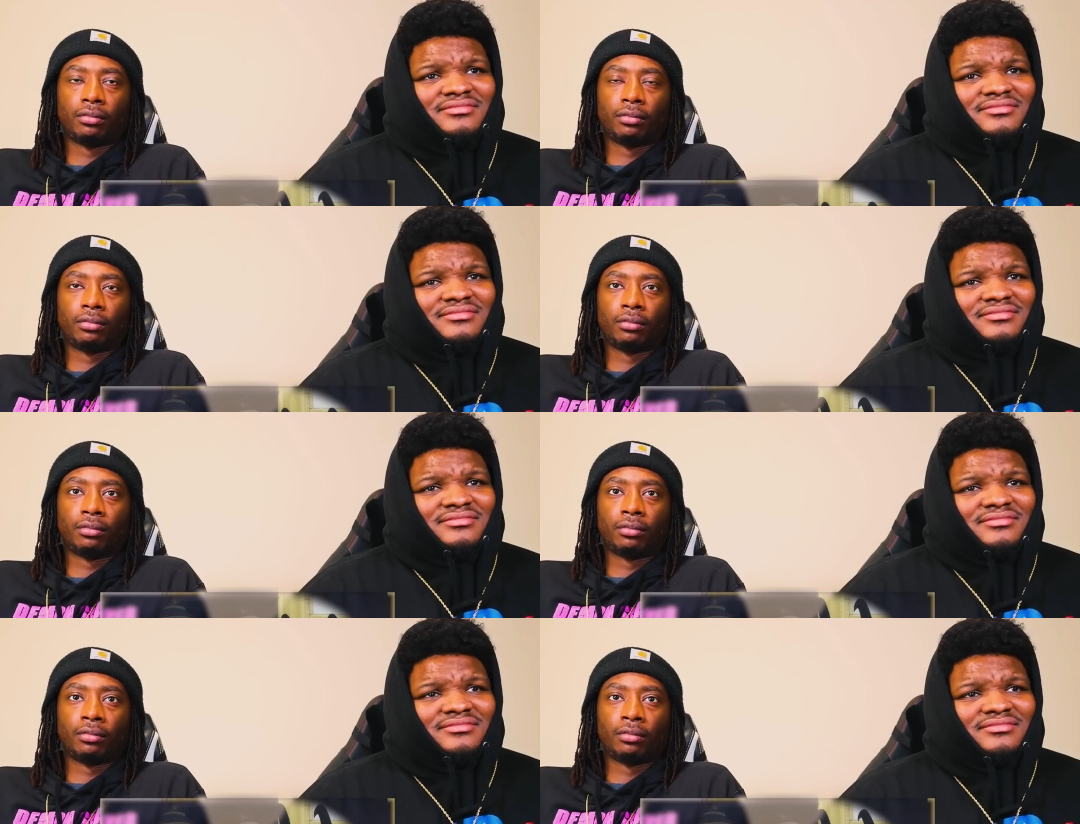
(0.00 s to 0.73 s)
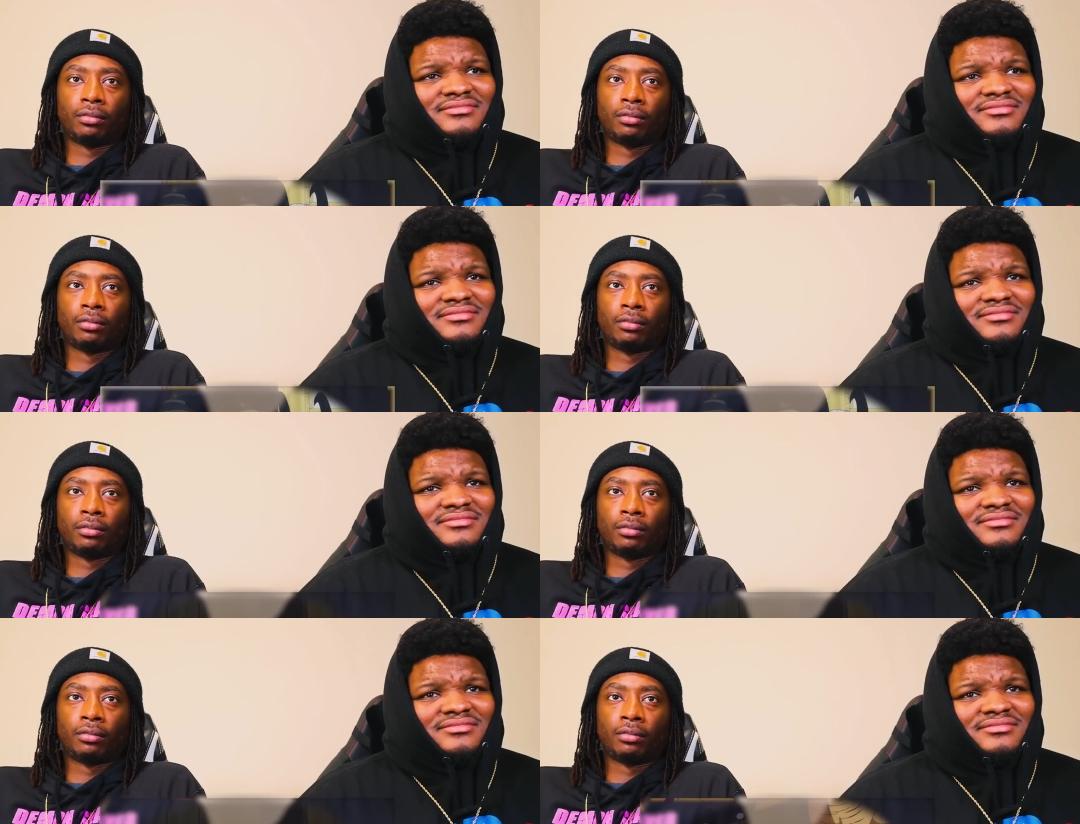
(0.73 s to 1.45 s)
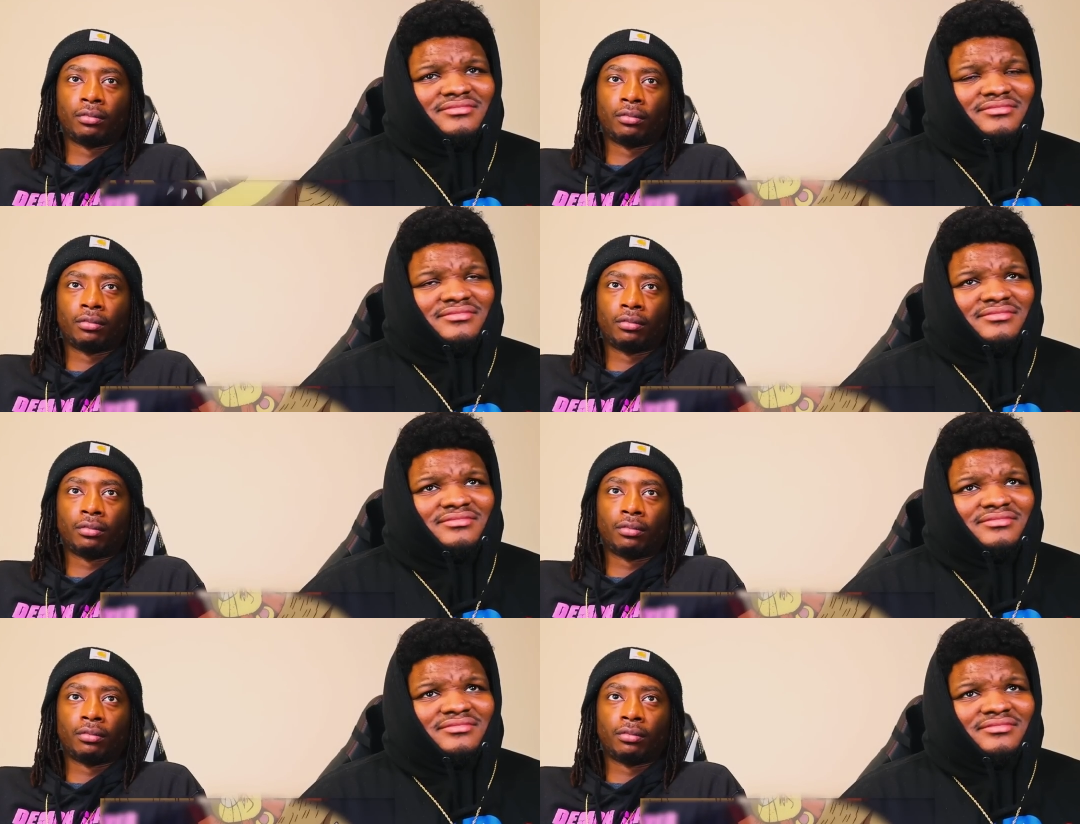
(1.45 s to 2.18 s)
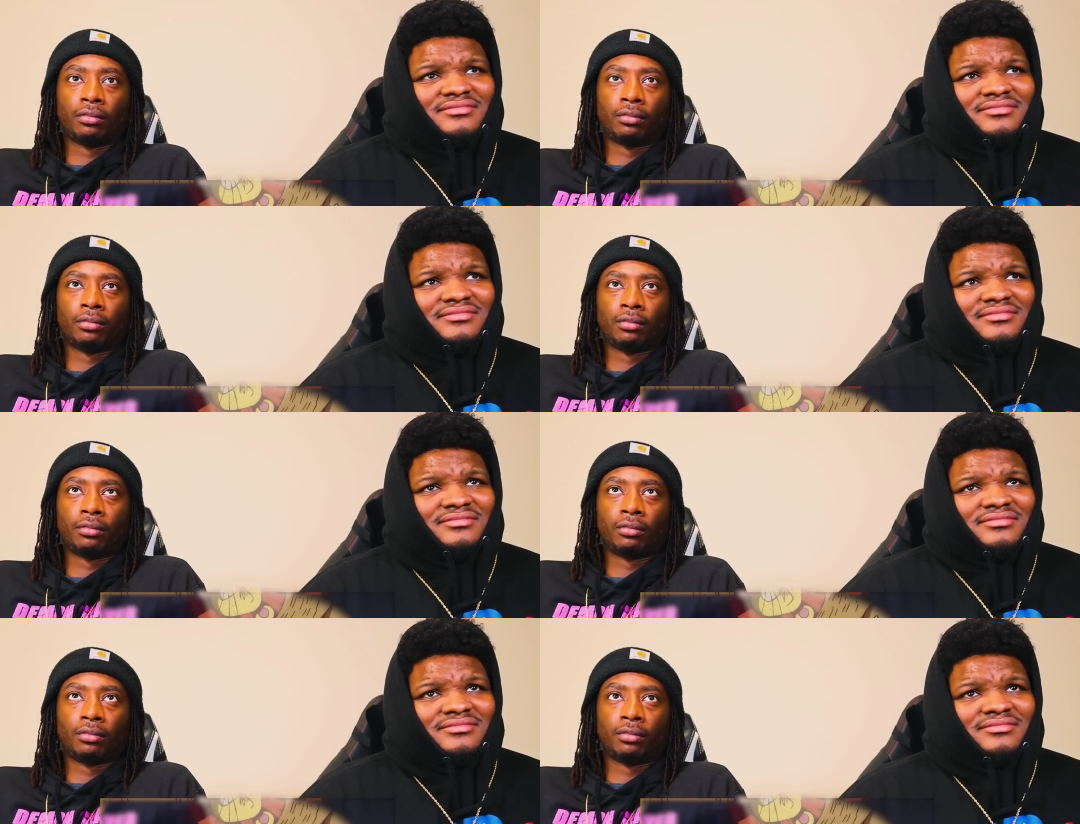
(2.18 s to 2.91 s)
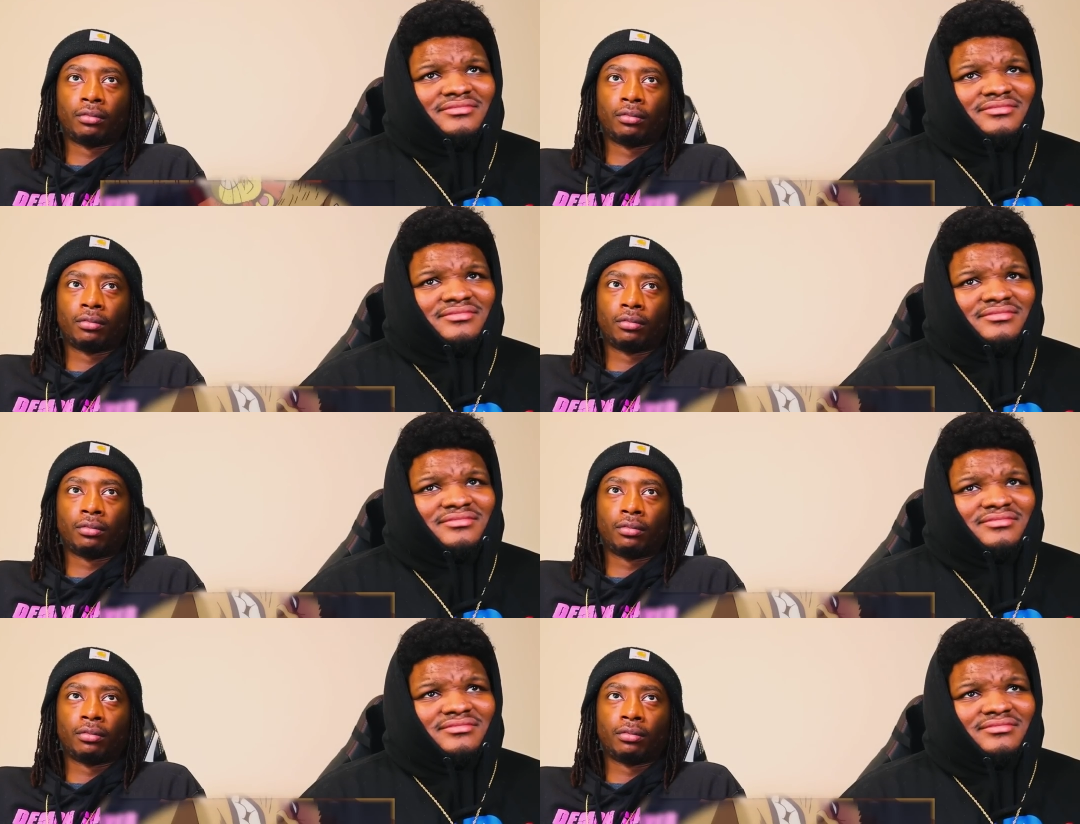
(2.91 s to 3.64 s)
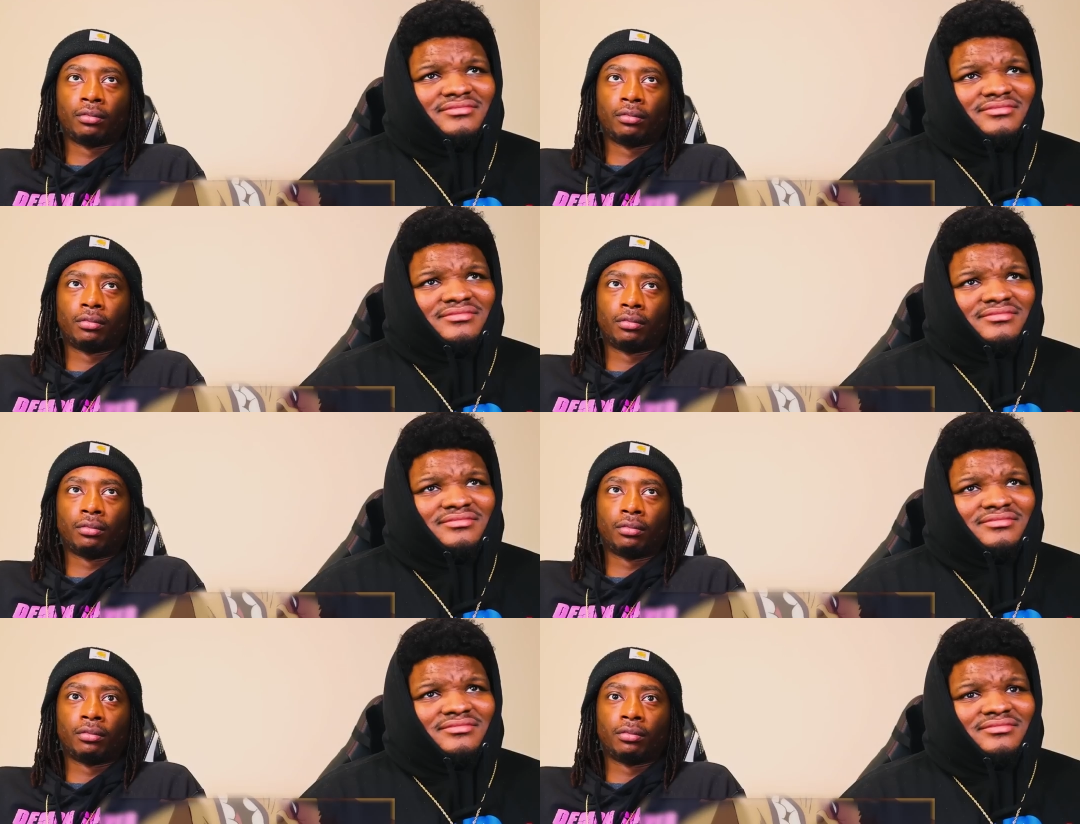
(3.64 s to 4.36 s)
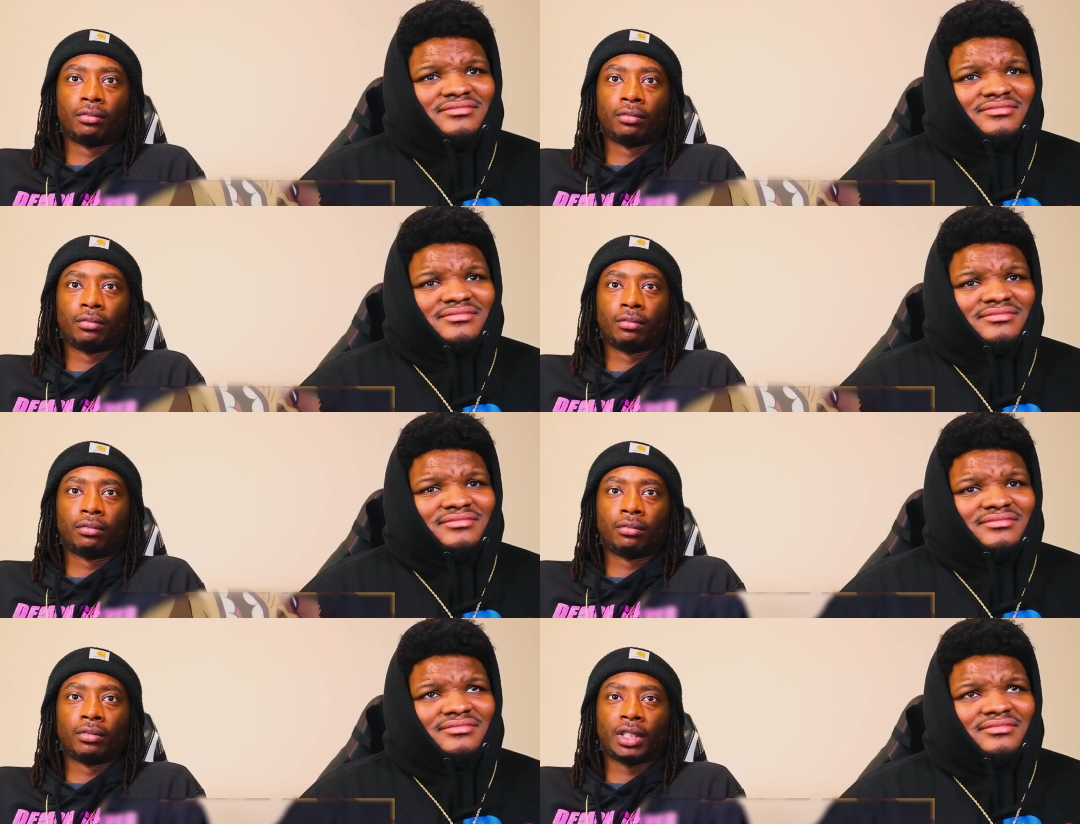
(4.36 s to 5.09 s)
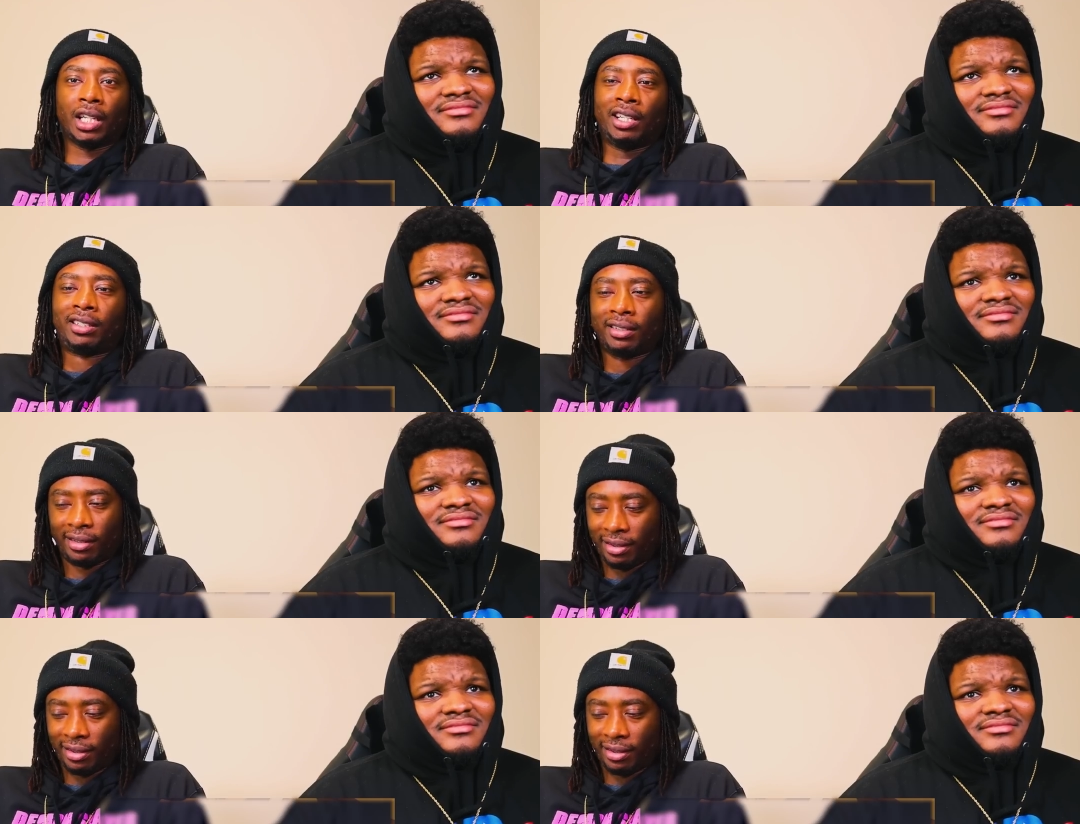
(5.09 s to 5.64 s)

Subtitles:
(silence)